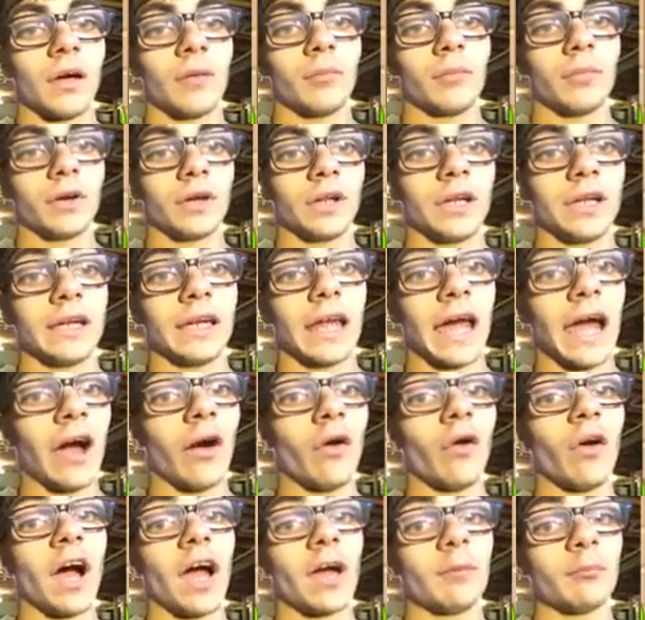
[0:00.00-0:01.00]
But
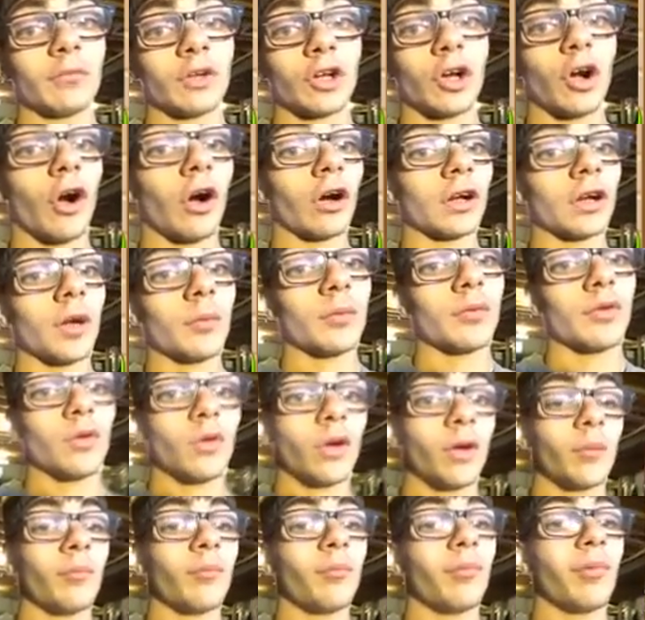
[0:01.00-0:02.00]
now I'm caught up to
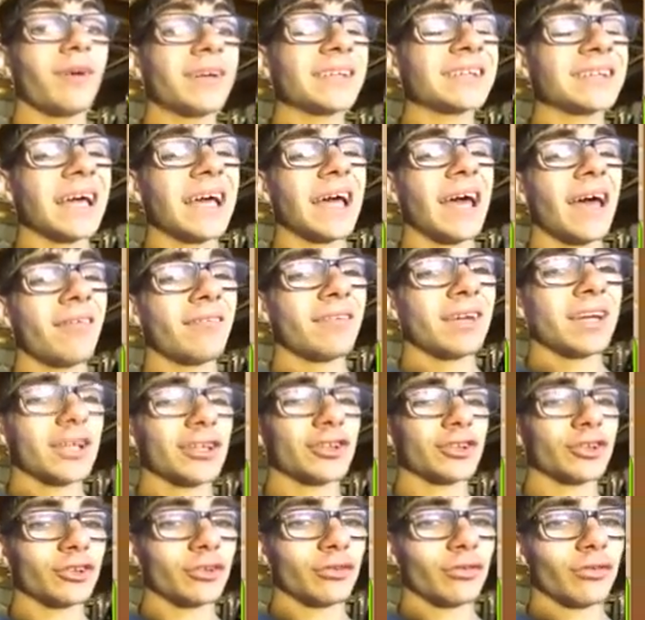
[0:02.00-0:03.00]
him. Plus, I have an
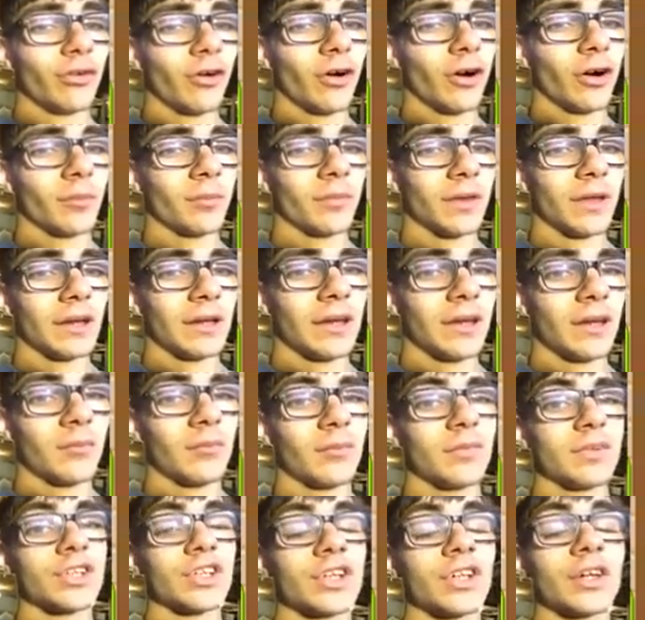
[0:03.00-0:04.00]
extra farm than
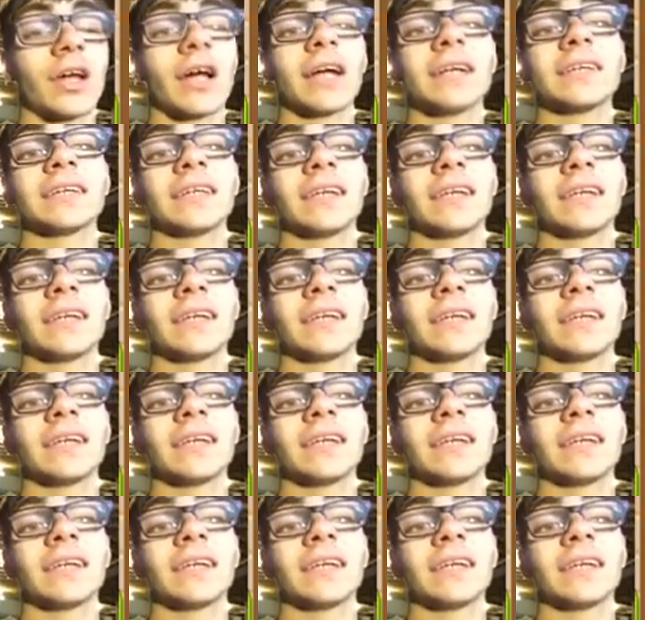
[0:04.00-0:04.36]
him, so that's